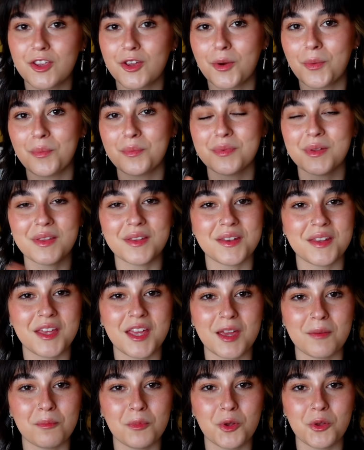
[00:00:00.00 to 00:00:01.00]
you to the
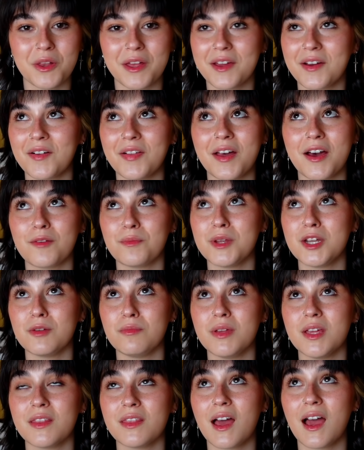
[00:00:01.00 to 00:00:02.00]
team who like allowed me to
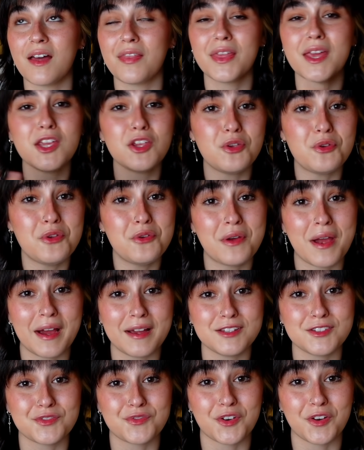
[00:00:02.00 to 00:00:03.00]
be in that. And thank you you
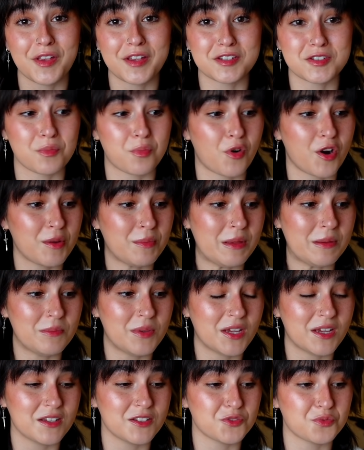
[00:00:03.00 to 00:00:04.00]
guys for like supporting me
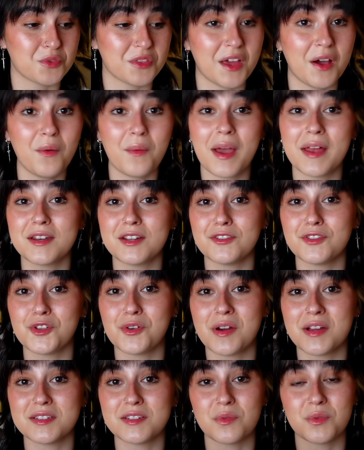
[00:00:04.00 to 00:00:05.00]
because without any of you
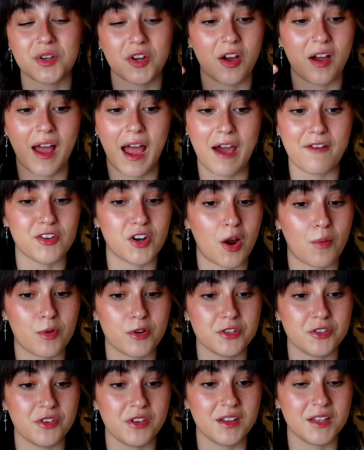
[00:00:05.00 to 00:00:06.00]
guys, I would not have an
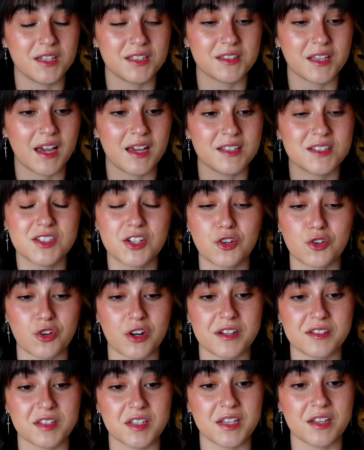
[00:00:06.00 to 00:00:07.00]
opportunity like that. It's so
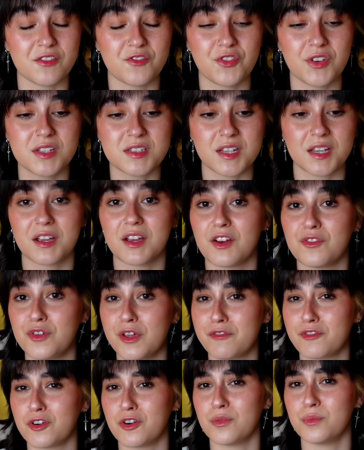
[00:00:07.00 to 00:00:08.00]
crazy. It feels like a
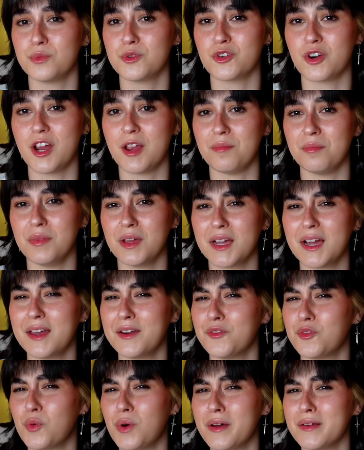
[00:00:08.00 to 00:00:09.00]
fever dream. It kind
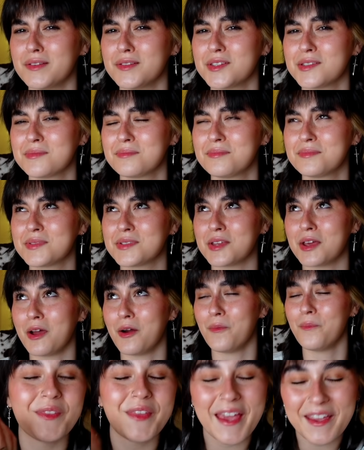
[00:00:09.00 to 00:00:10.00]
of was.
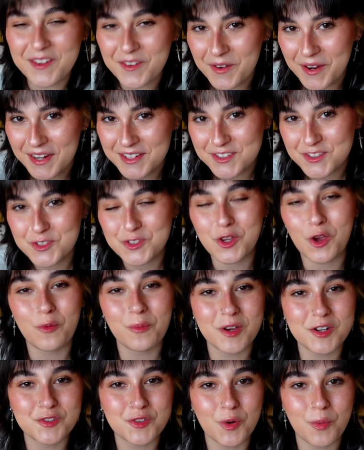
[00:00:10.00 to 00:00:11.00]
So thank you guys so
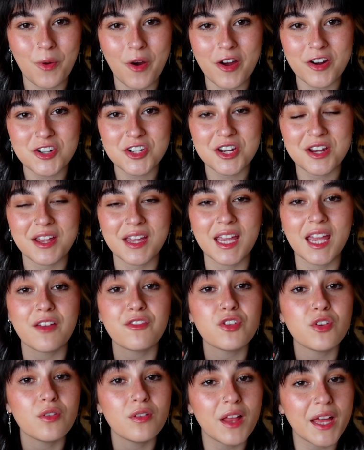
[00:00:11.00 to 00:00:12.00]
much for watching.
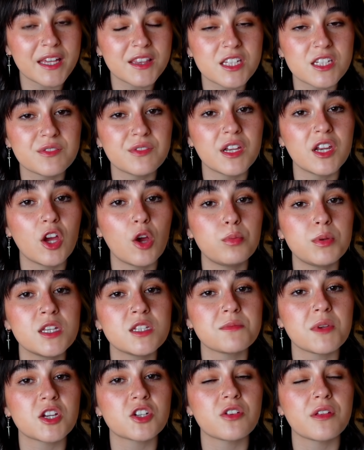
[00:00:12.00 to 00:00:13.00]
If you like this video, please
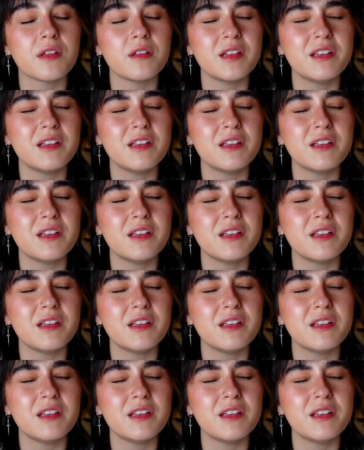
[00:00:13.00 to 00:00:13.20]
make sure that you